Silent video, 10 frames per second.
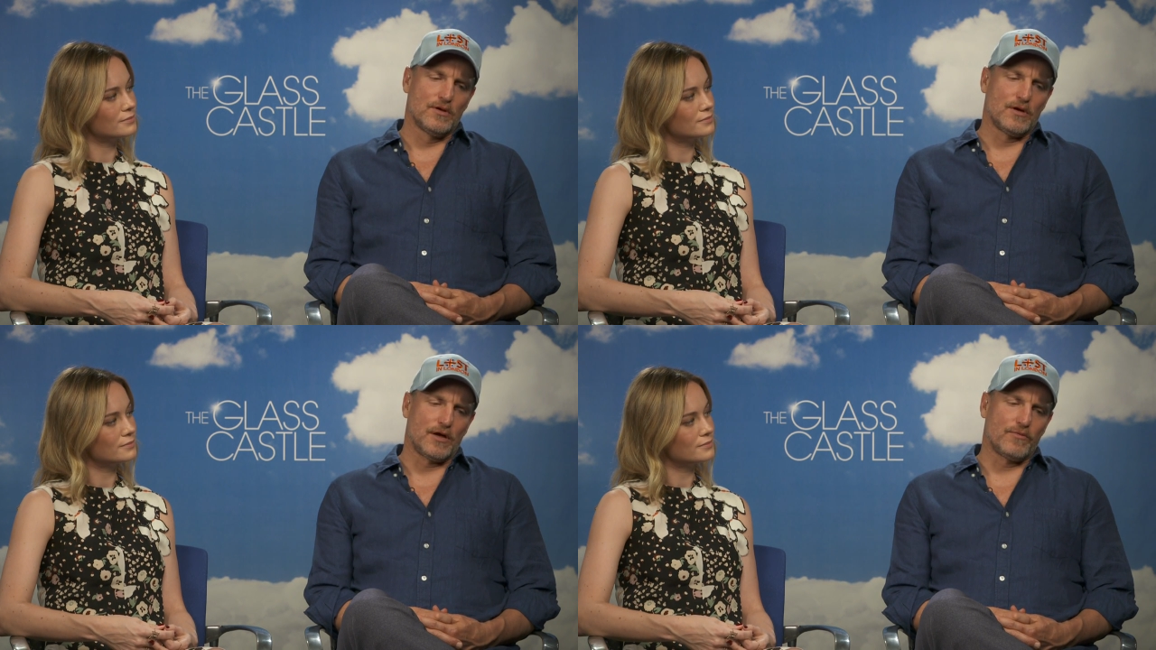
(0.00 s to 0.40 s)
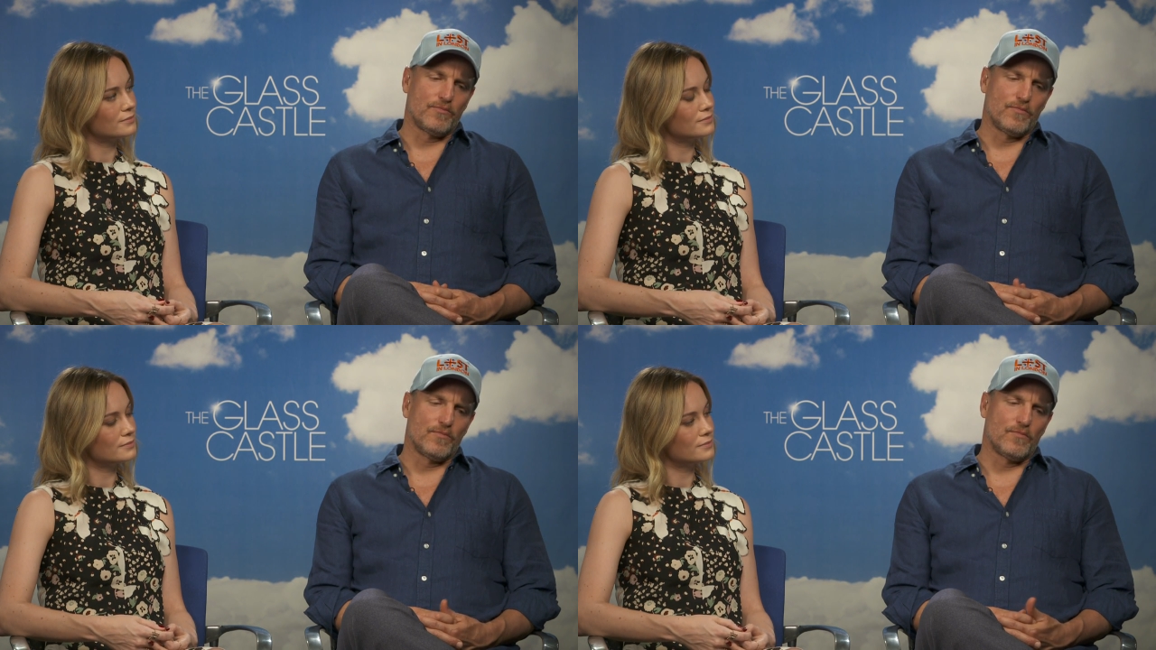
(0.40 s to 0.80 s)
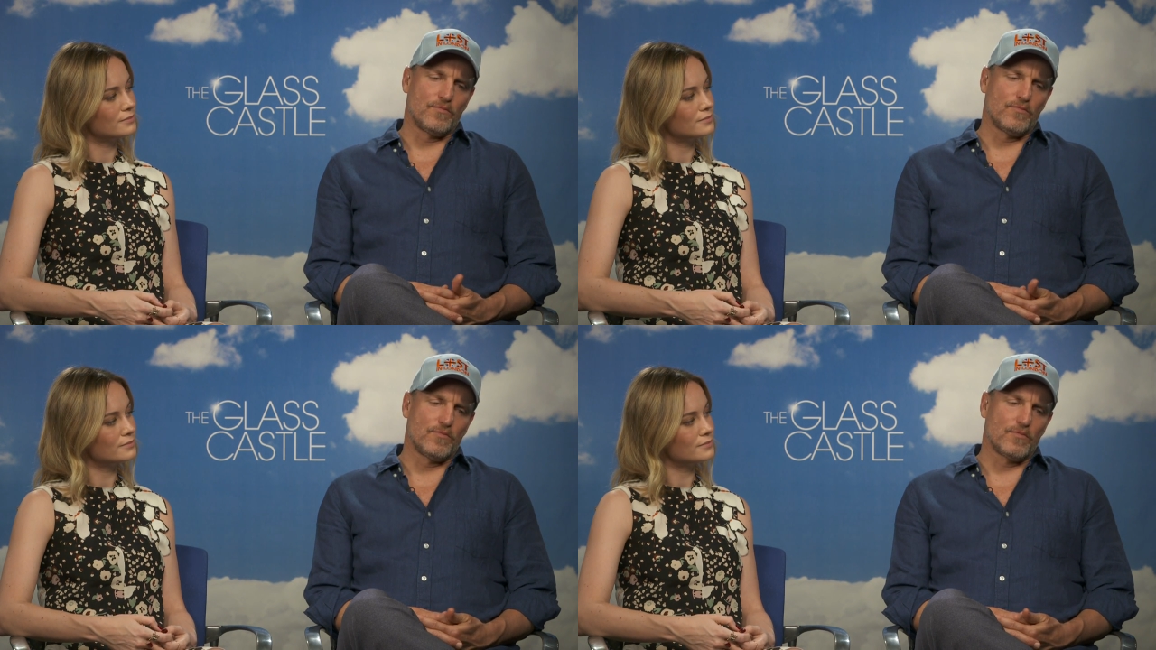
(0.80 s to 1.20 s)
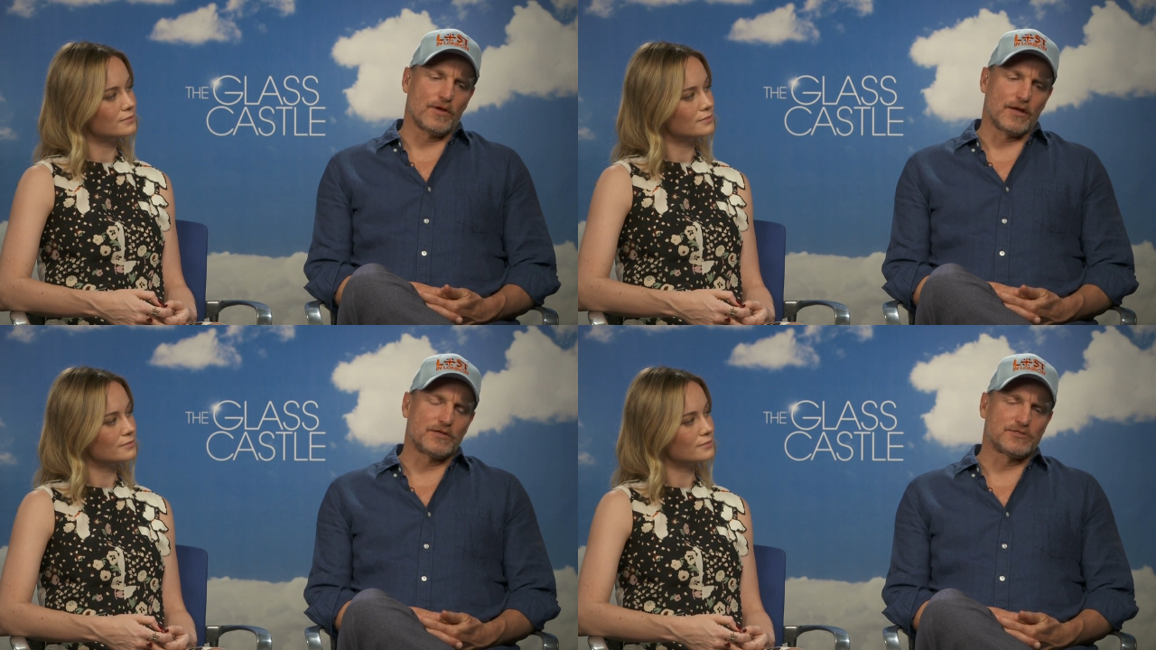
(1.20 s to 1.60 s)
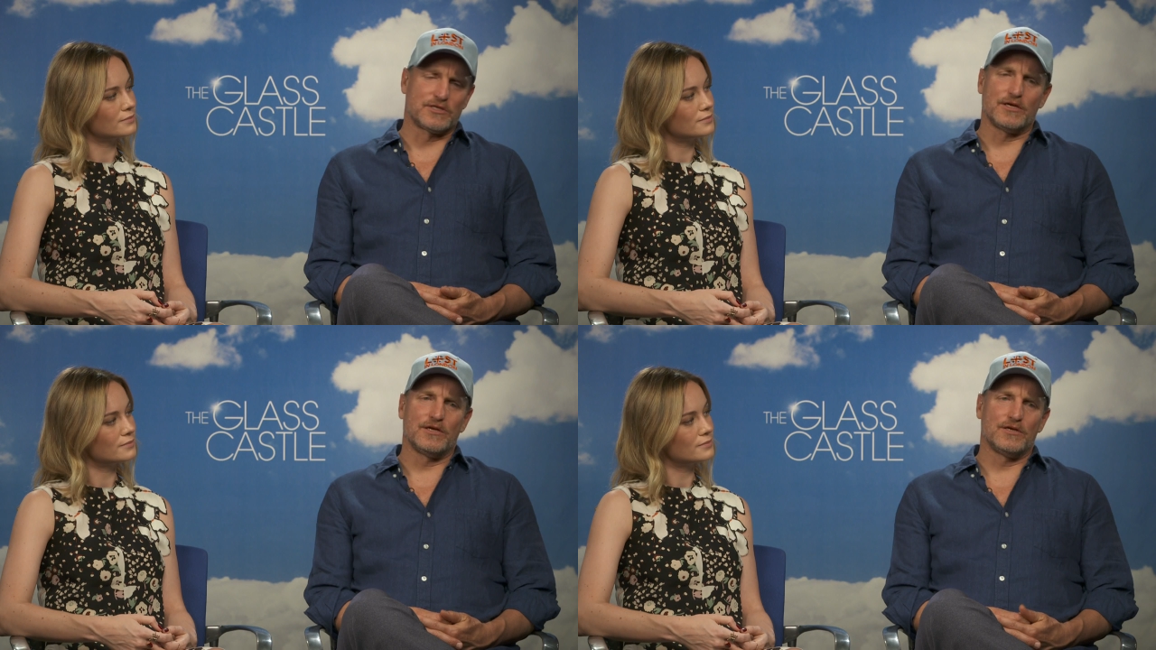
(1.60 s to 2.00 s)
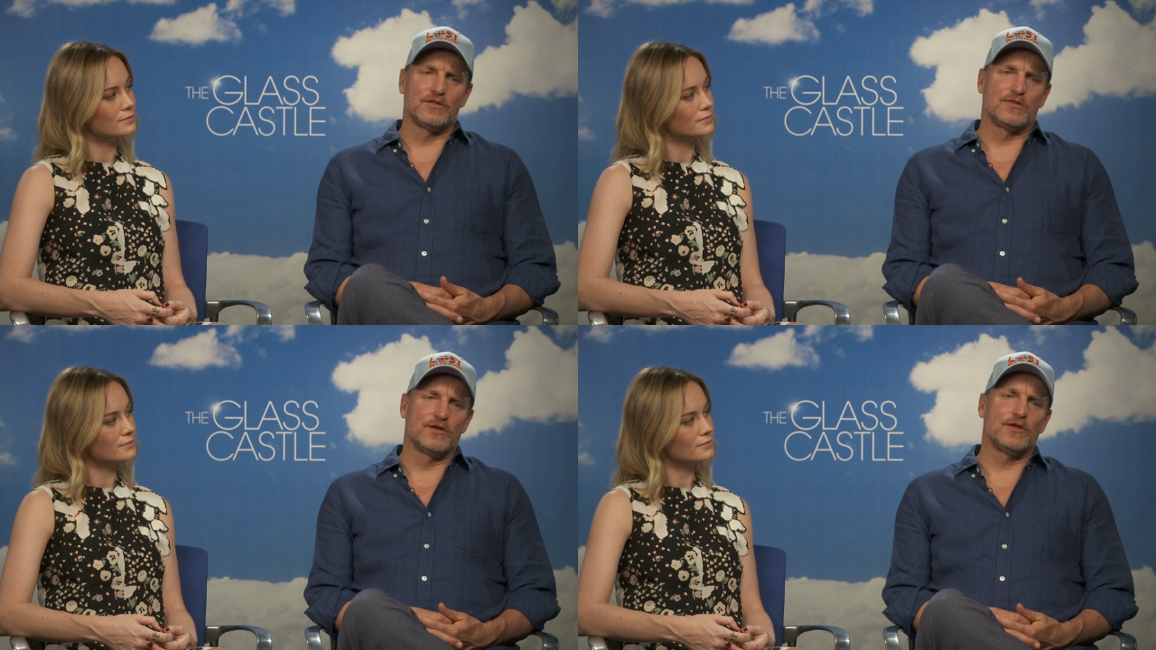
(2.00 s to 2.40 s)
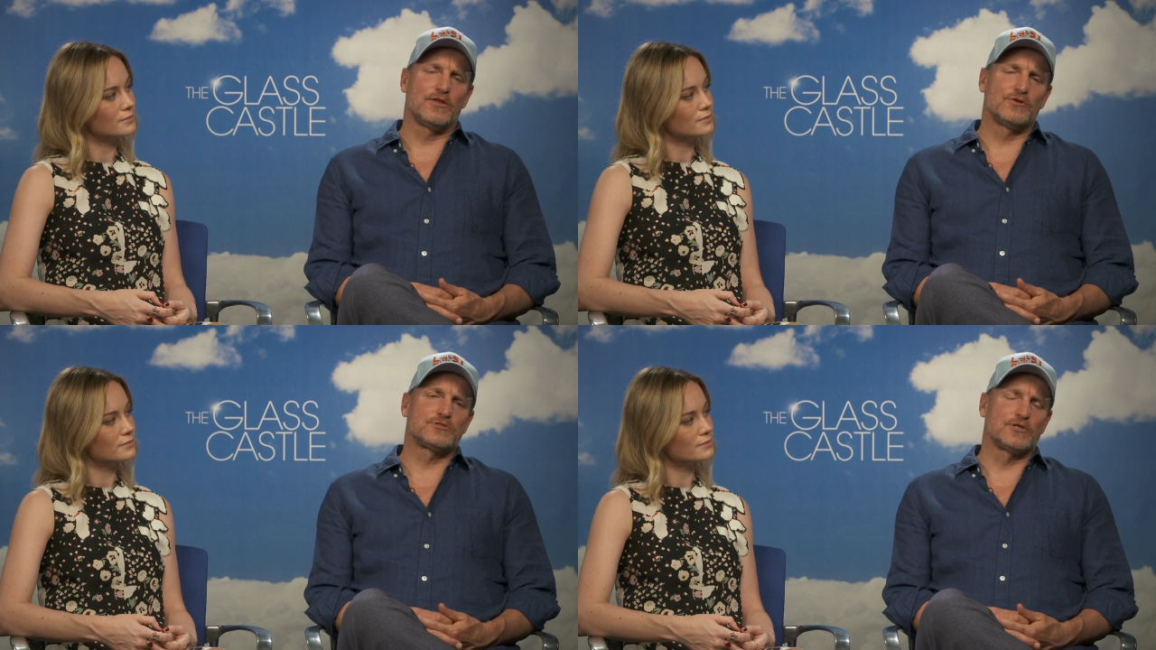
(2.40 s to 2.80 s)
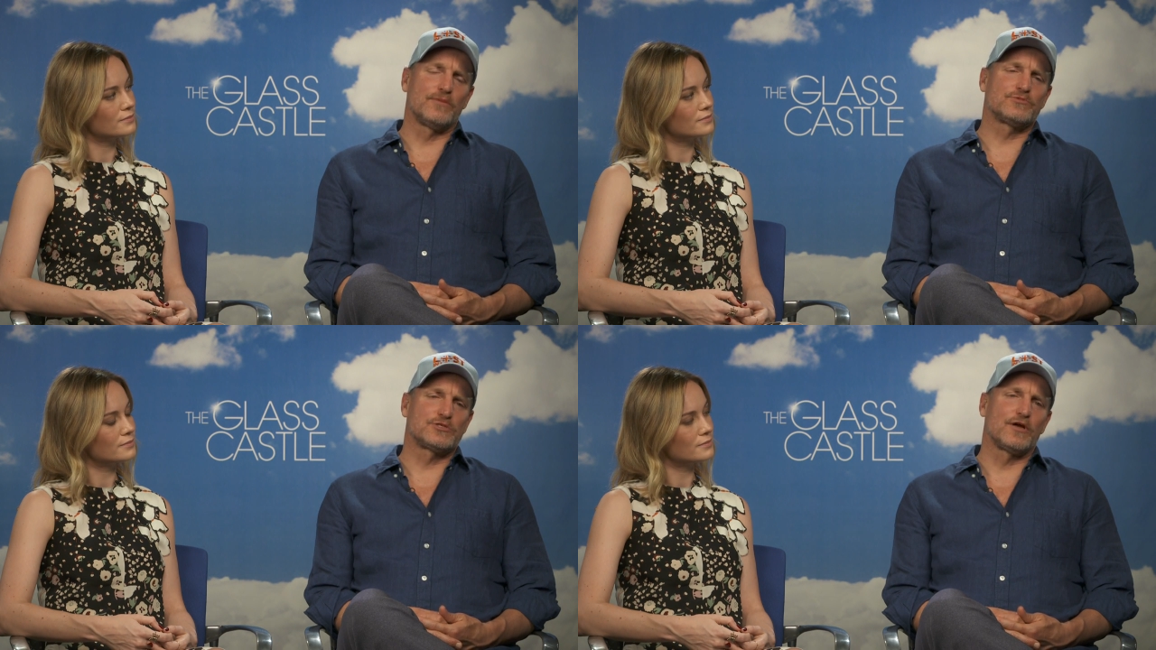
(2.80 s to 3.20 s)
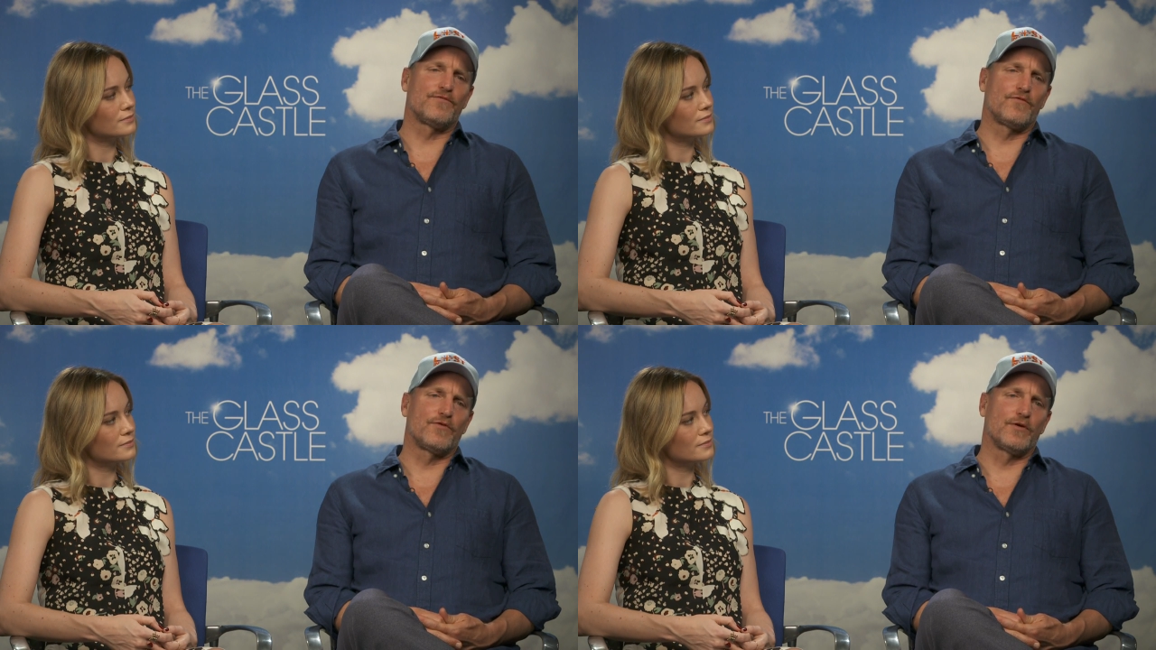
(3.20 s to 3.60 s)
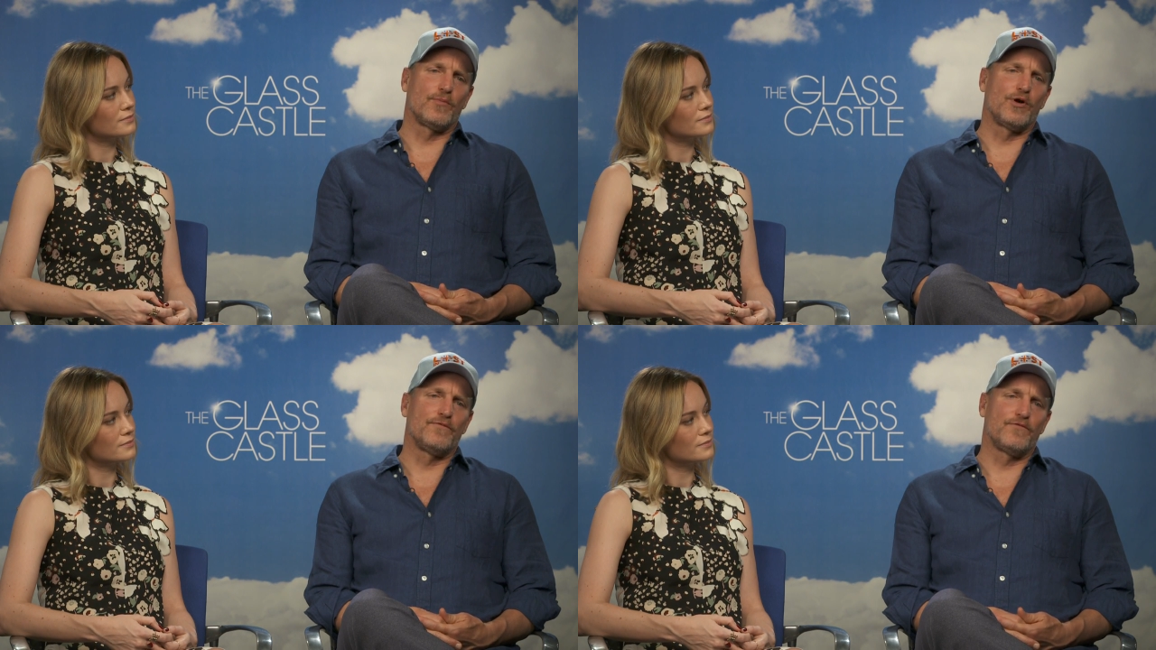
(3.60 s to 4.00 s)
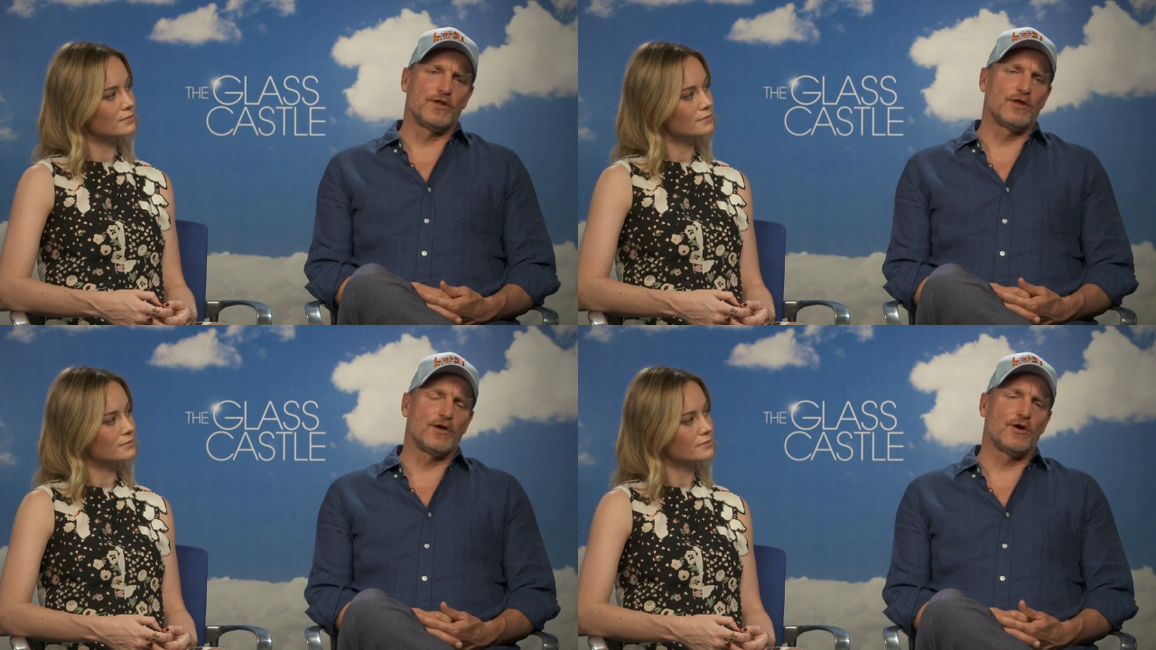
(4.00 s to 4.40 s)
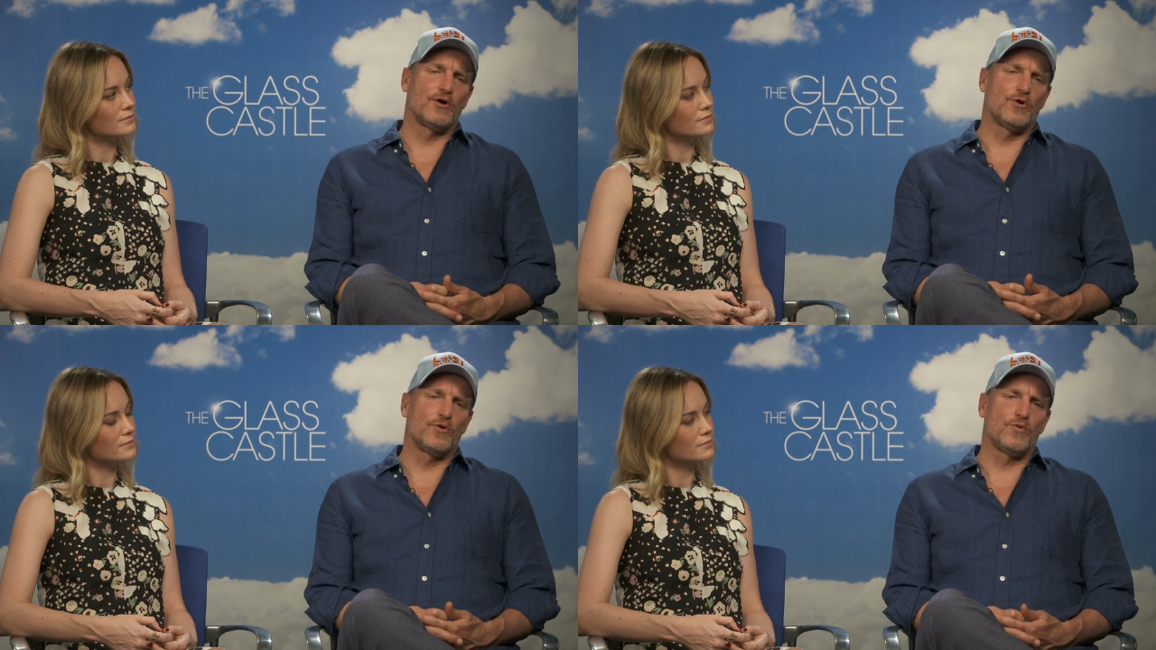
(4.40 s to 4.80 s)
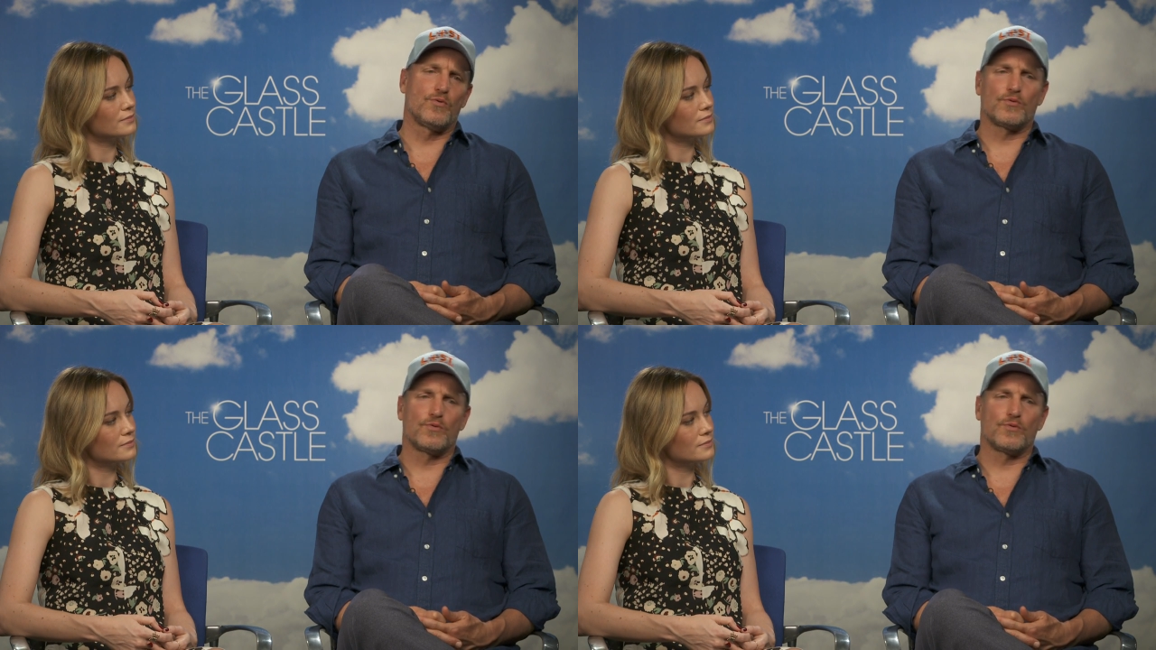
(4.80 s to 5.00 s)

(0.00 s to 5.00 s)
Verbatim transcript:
Speaker 1: I got to see he, there's some stuff of him on video.